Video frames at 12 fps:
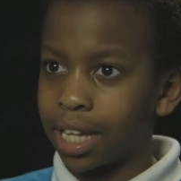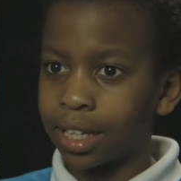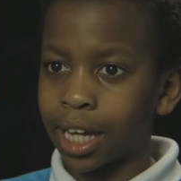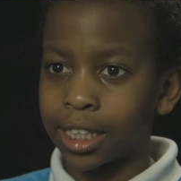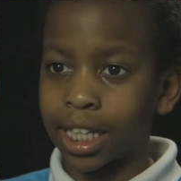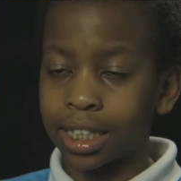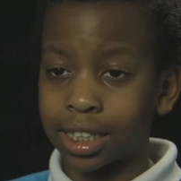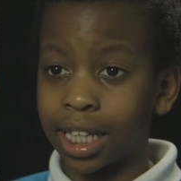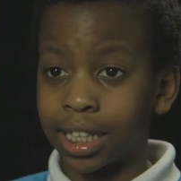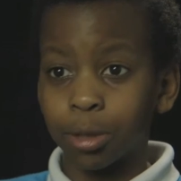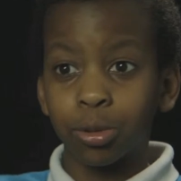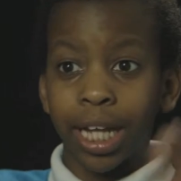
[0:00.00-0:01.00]
like they say
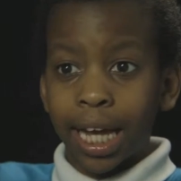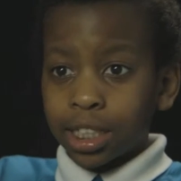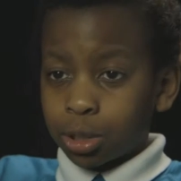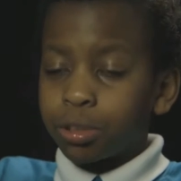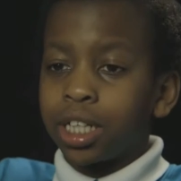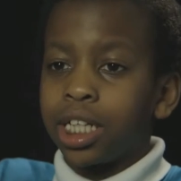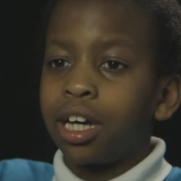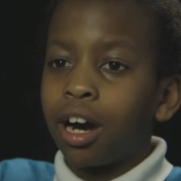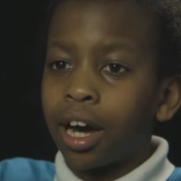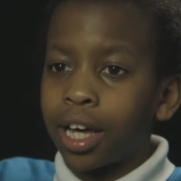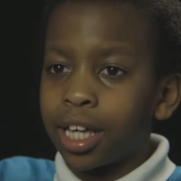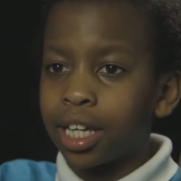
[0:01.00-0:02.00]
their net's really
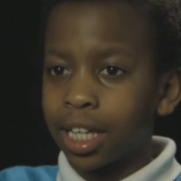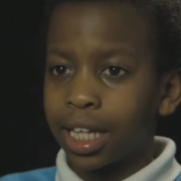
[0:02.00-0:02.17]
high,